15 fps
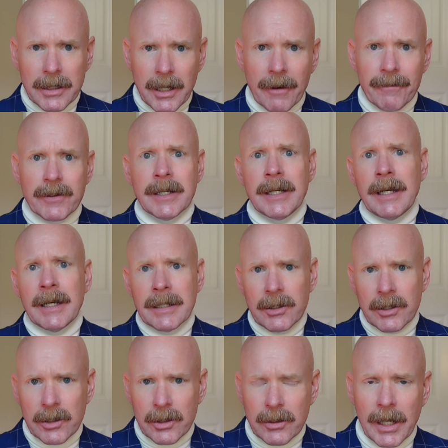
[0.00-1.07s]
tufting
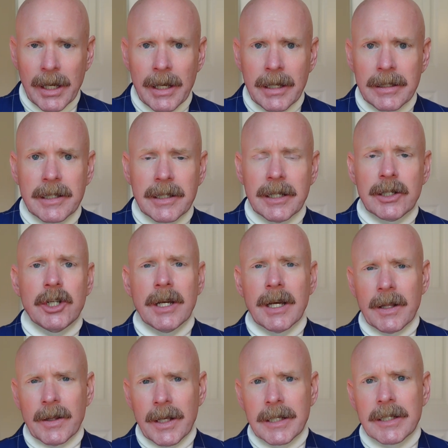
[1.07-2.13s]
and stitching
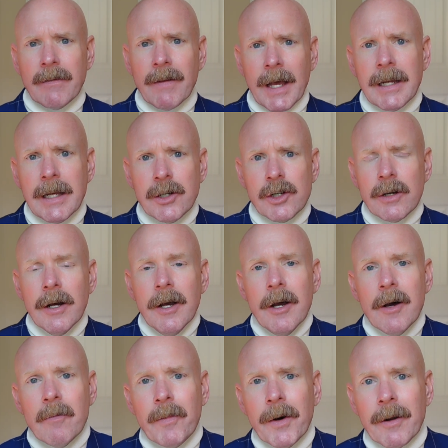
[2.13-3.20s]
and things of that nature.
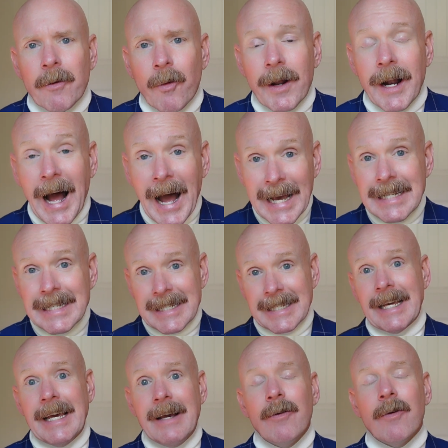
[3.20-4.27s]
But what I
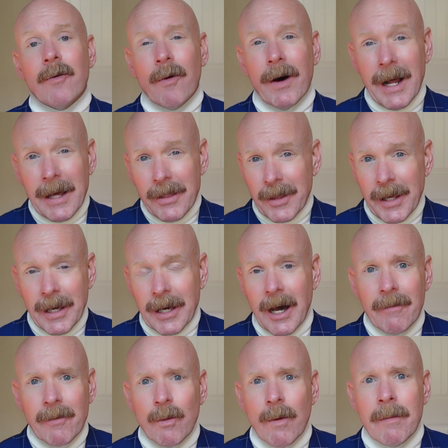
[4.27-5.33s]
see, when I think
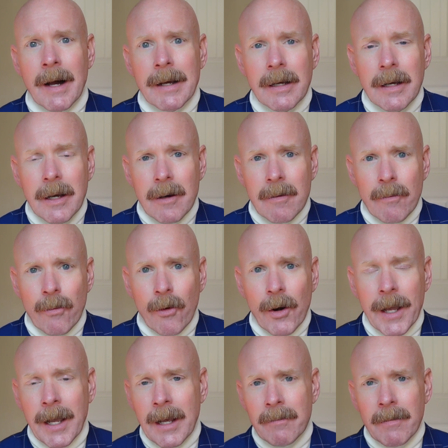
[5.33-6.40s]
of, and what my
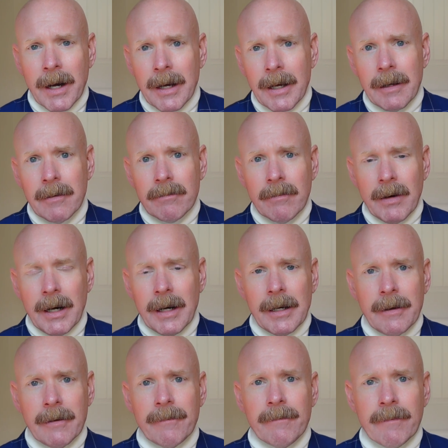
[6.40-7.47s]
brain, my
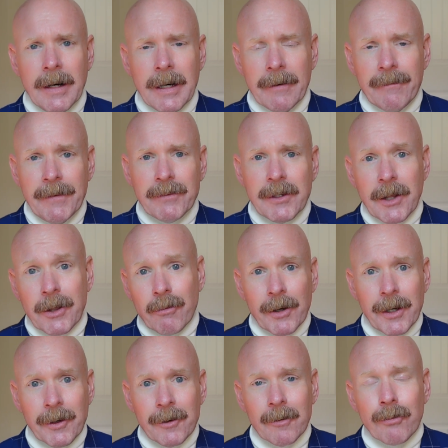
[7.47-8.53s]

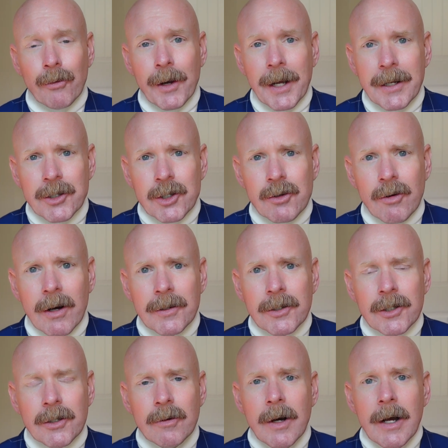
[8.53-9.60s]
53-year-old brain is drawn
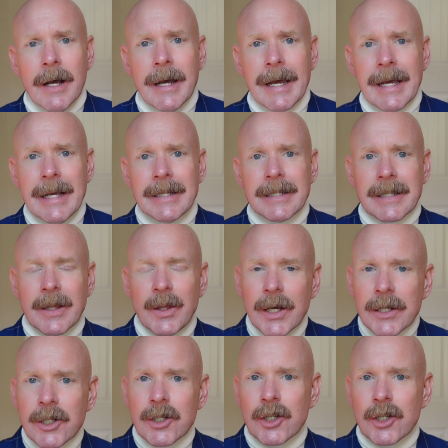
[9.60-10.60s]
to, is this